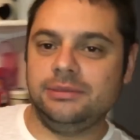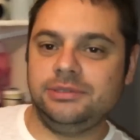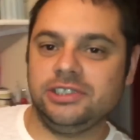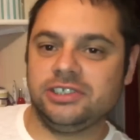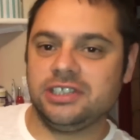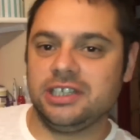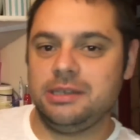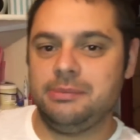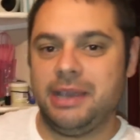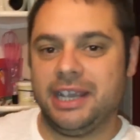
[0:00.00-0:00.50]
I'm
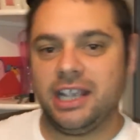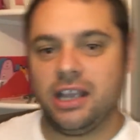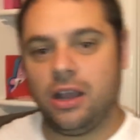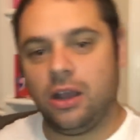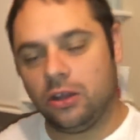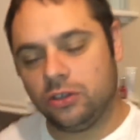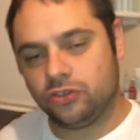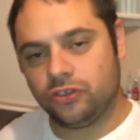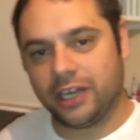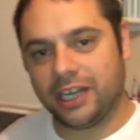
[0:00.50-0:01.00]
just going to make a
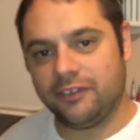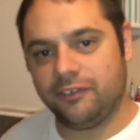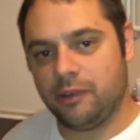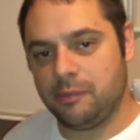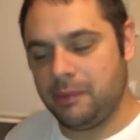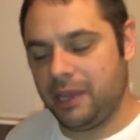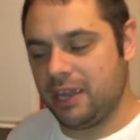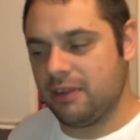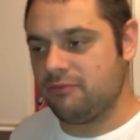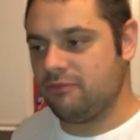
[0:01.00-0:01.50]
hot drink for
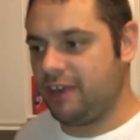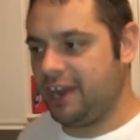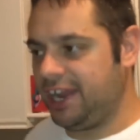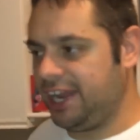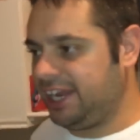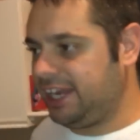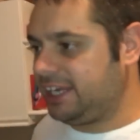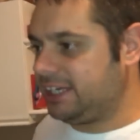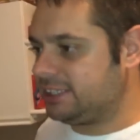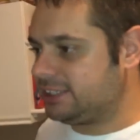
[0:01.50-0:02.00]
me and
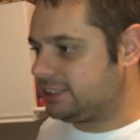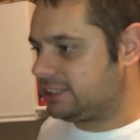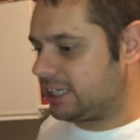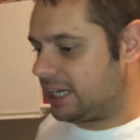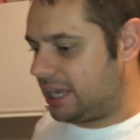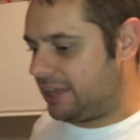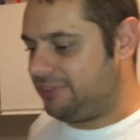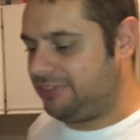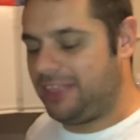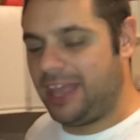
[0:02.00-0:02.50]
Rach,
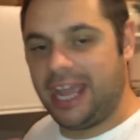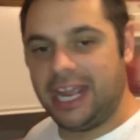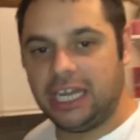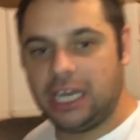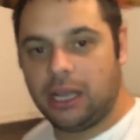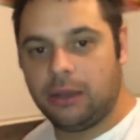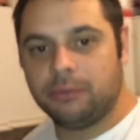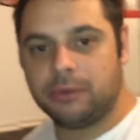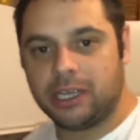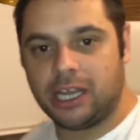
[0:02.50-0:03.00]
and
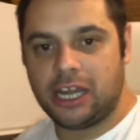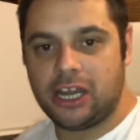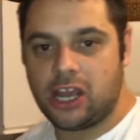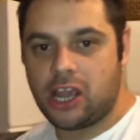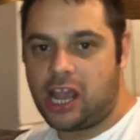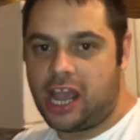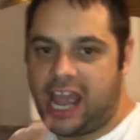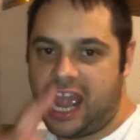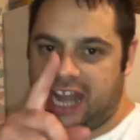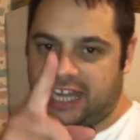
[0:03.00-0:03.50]
then I'm going
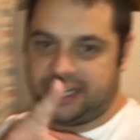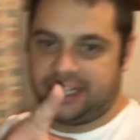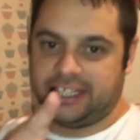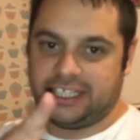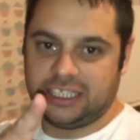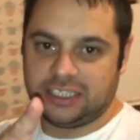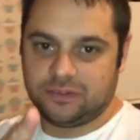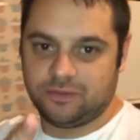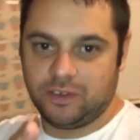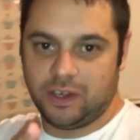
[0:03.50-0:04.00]
to edit
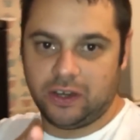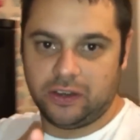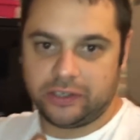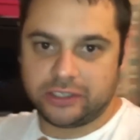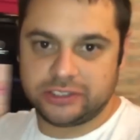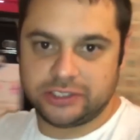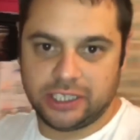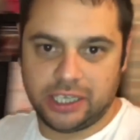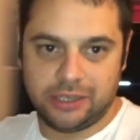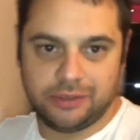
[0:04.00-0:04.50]
this
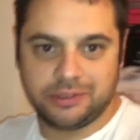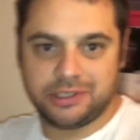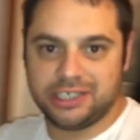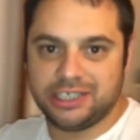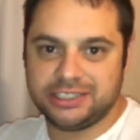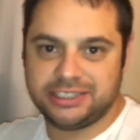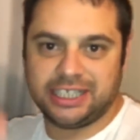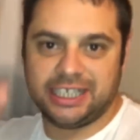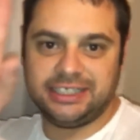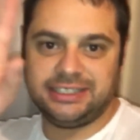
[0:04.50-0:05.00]
vlog. So I'm going
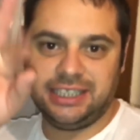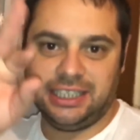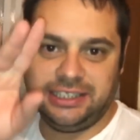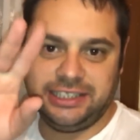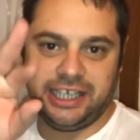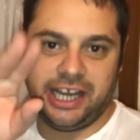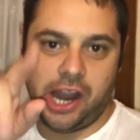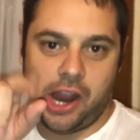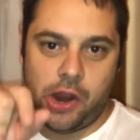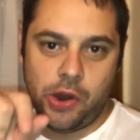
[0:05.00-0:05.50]
to say
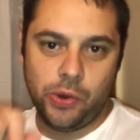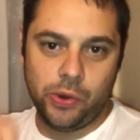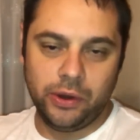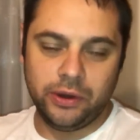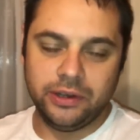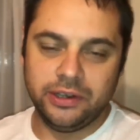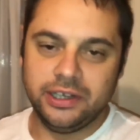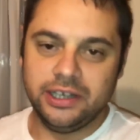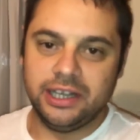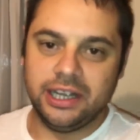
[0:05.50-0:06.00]
tatio,
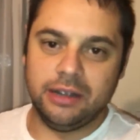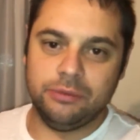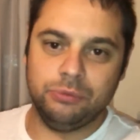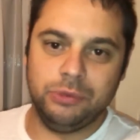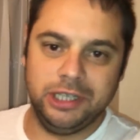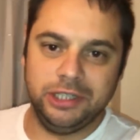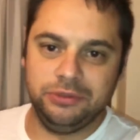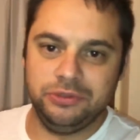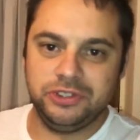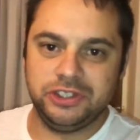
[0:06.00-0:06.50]
and
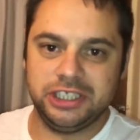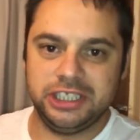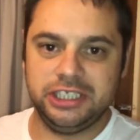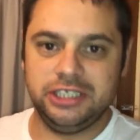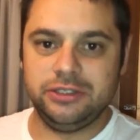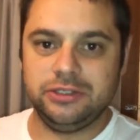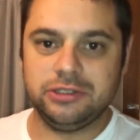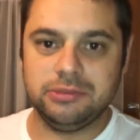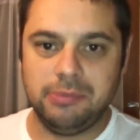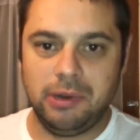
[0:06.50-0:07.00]
we will see
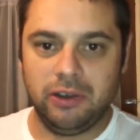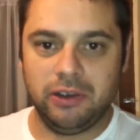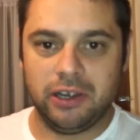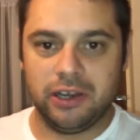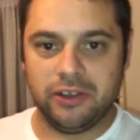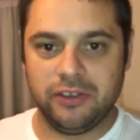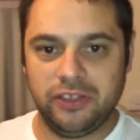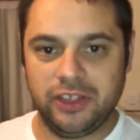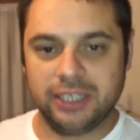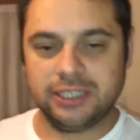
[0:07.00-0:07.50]
you
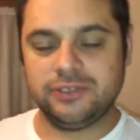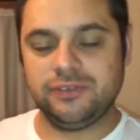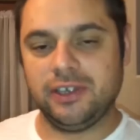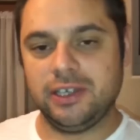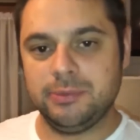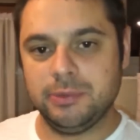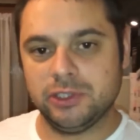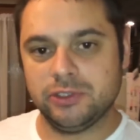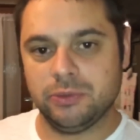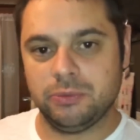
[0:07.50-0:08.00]
tomorrow. Thanks
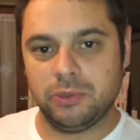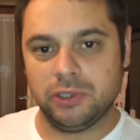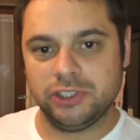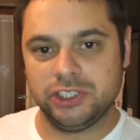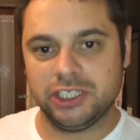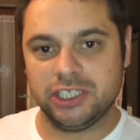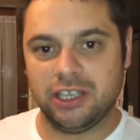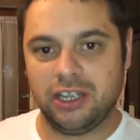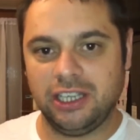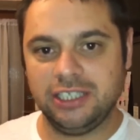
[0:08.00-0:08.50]
very much for
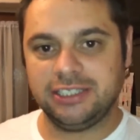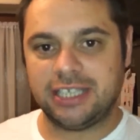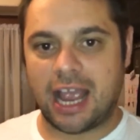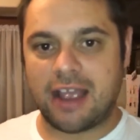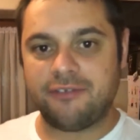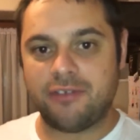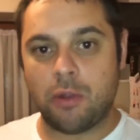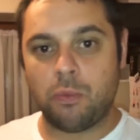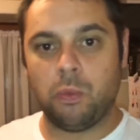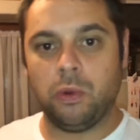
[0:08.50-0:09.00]
watching, guys.
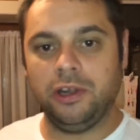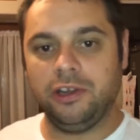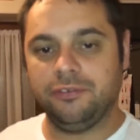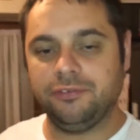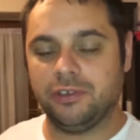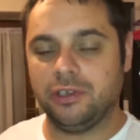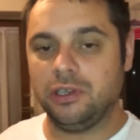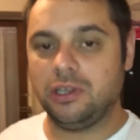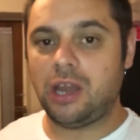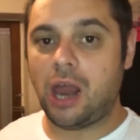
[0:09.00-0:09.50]
Have a
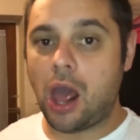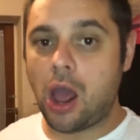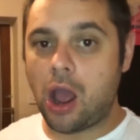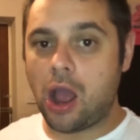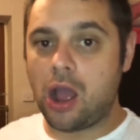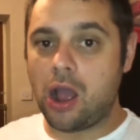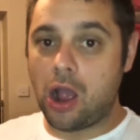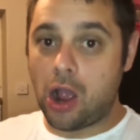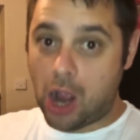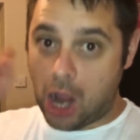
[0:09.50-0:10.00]
wonderful
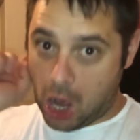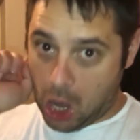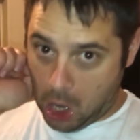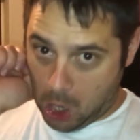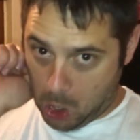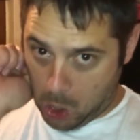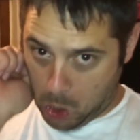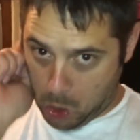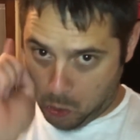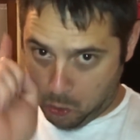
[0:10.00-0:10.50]

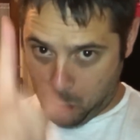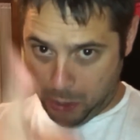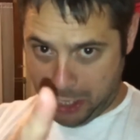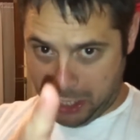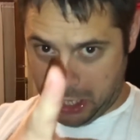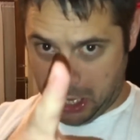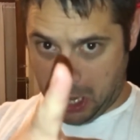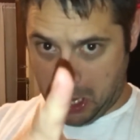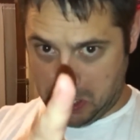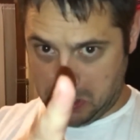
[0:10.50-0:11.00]

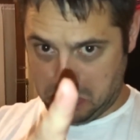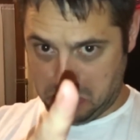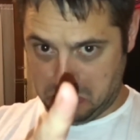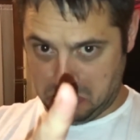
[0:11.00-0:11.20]
weekend.